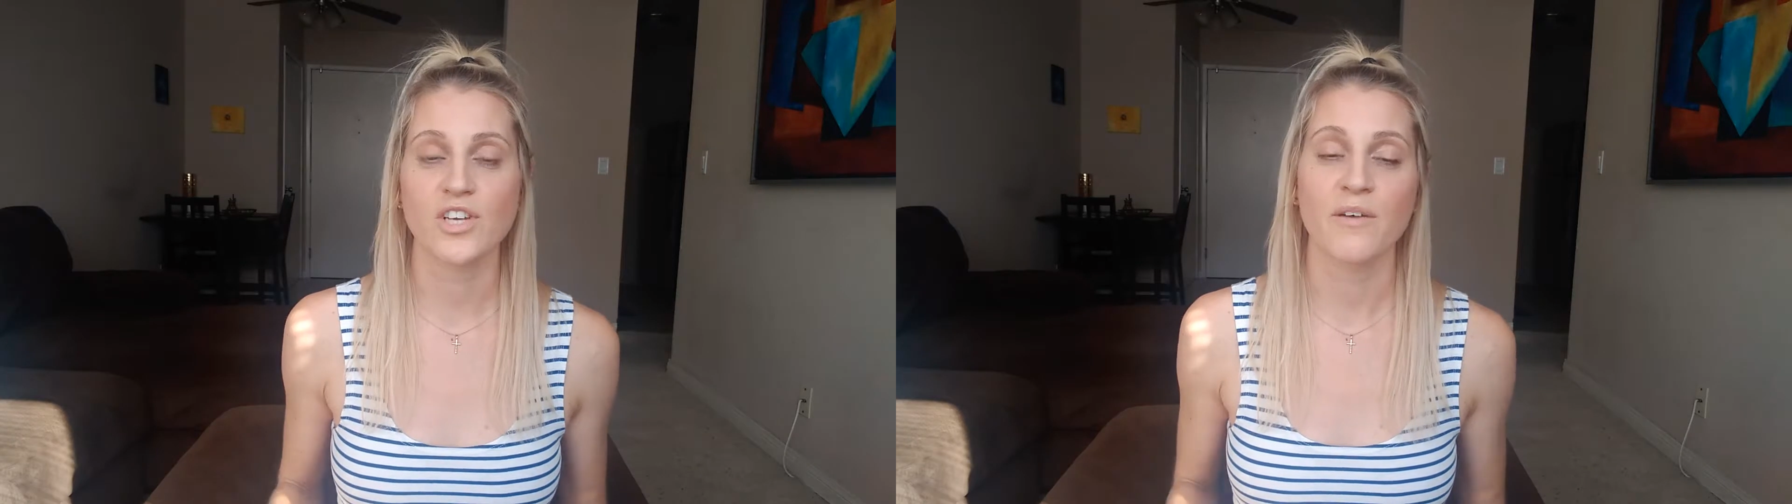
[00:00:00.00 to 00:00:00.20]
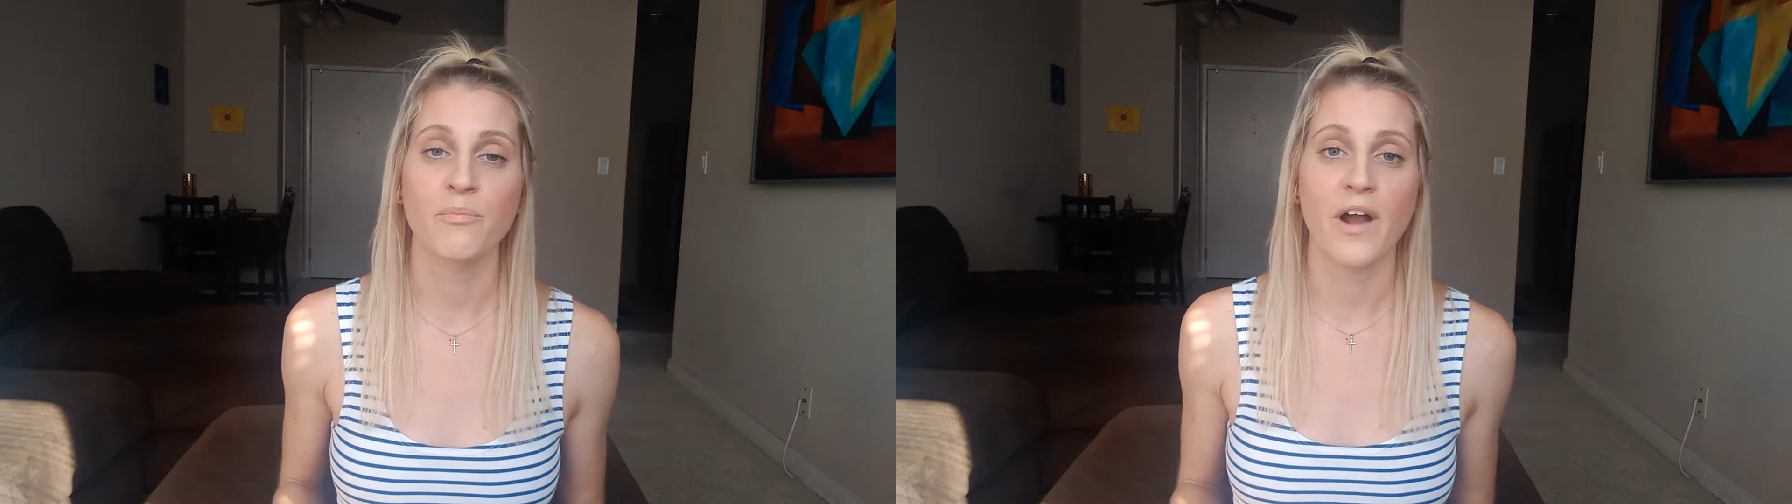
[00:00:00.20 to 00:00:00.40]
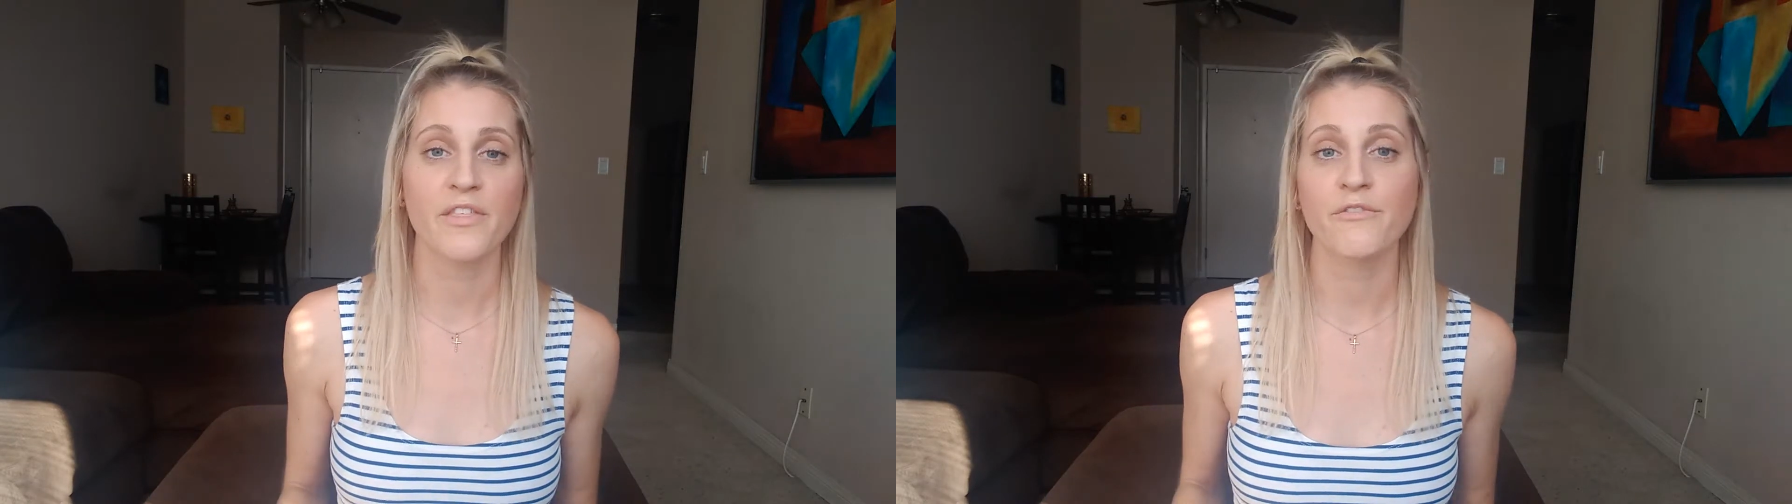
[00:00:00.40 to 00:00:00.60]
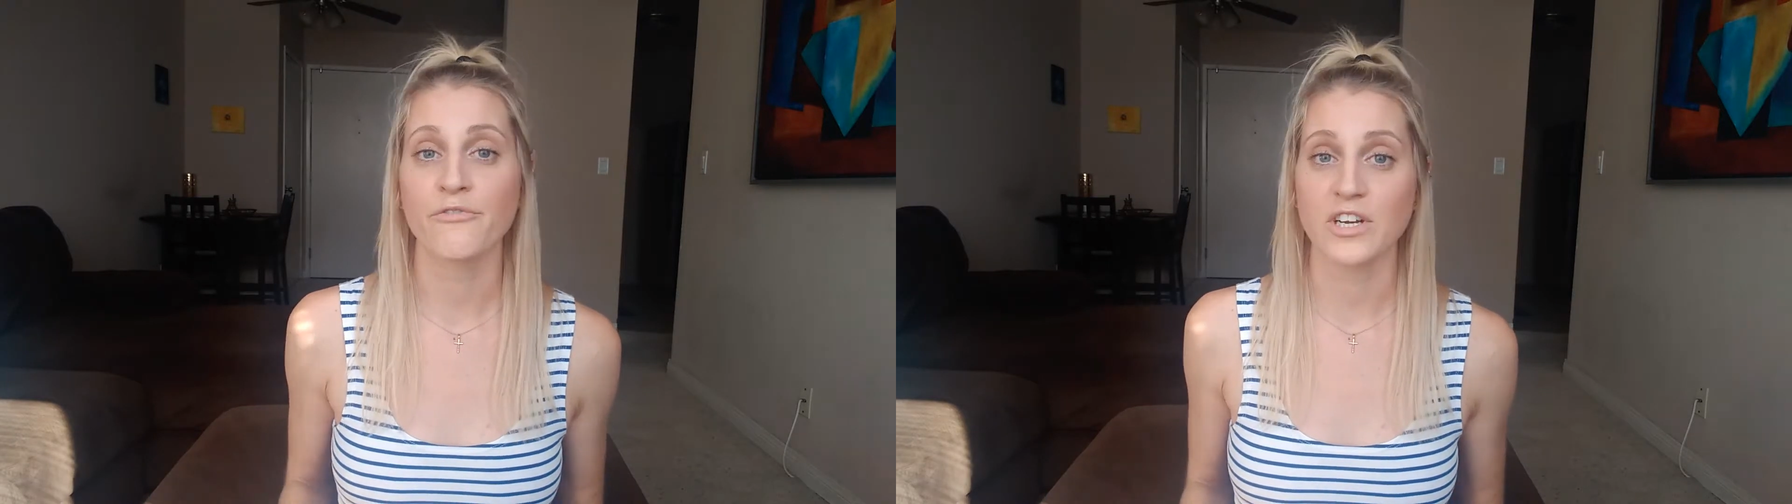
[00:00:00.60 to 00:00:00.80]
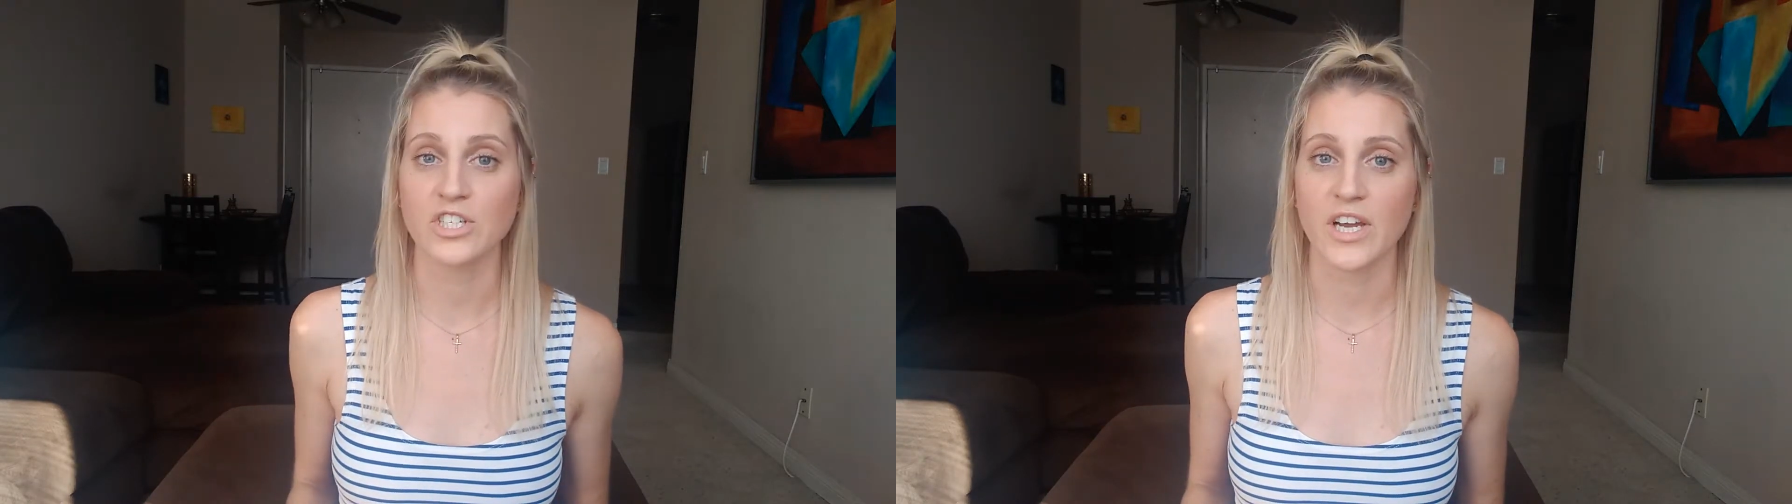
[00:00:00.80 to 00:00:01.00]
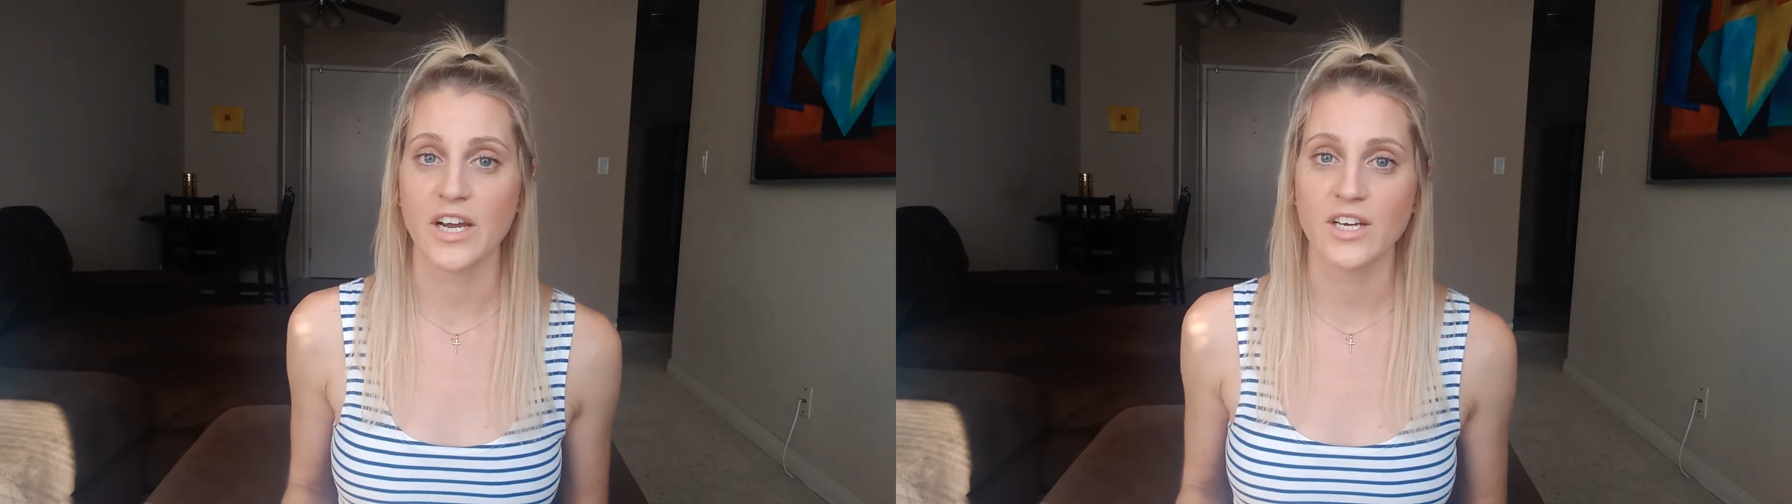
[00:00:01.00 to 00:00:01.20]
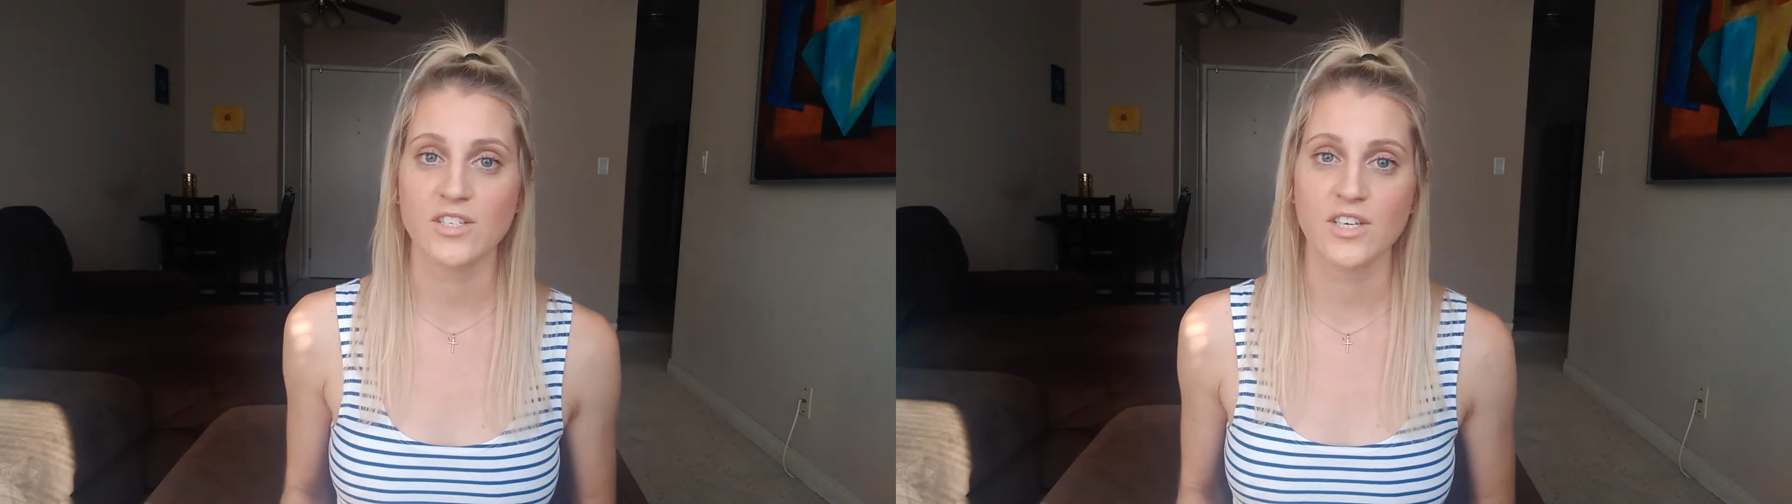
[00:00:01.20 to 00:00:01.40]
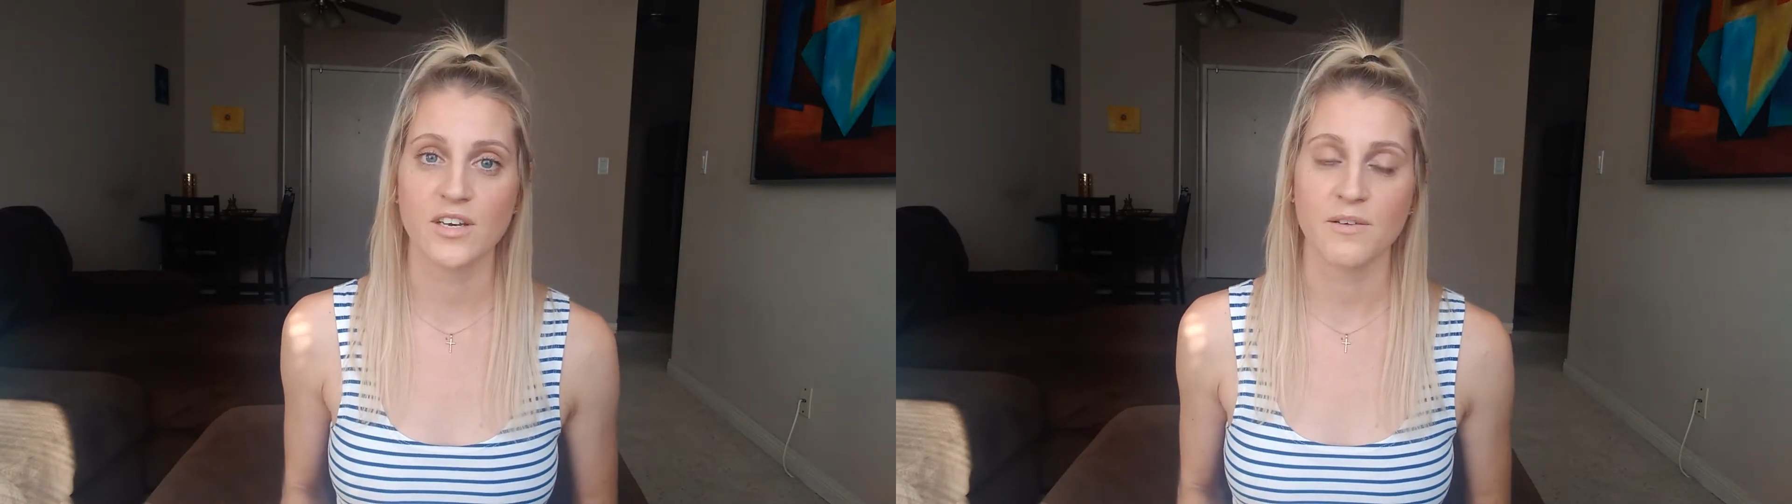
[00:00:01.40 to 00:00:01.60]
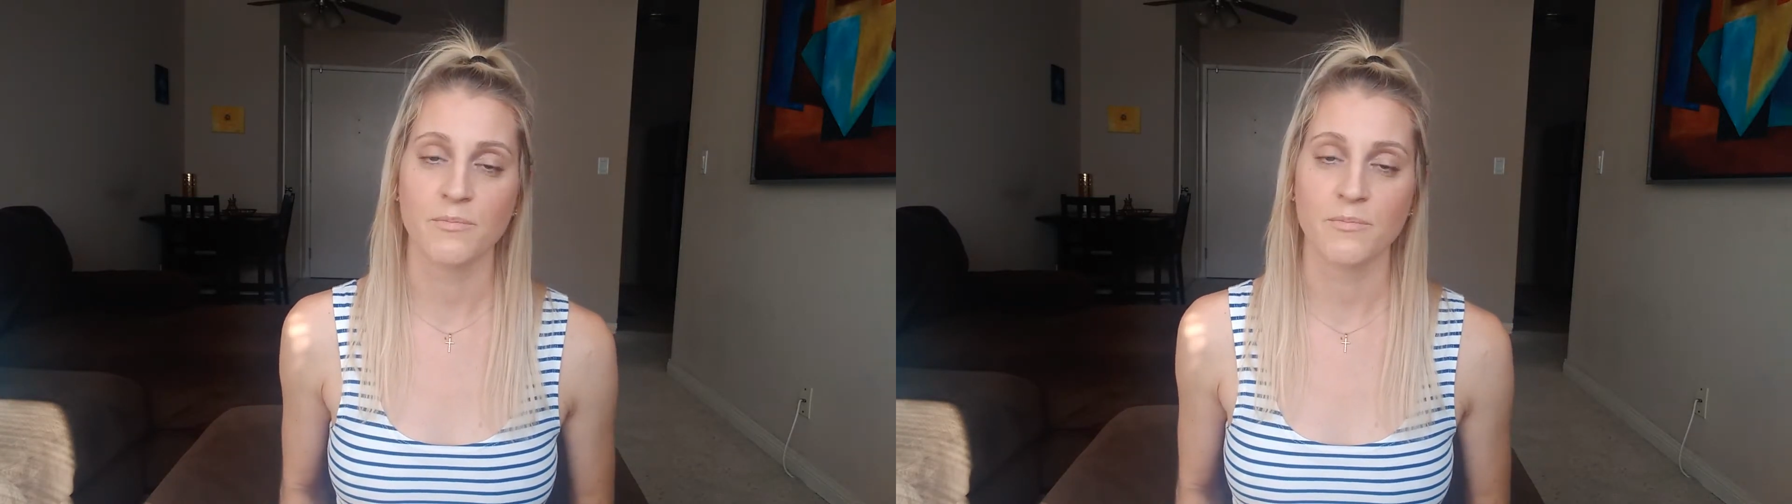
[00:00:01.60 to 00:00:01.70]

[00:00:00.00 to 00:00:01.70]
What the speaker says: a breath of fresh air to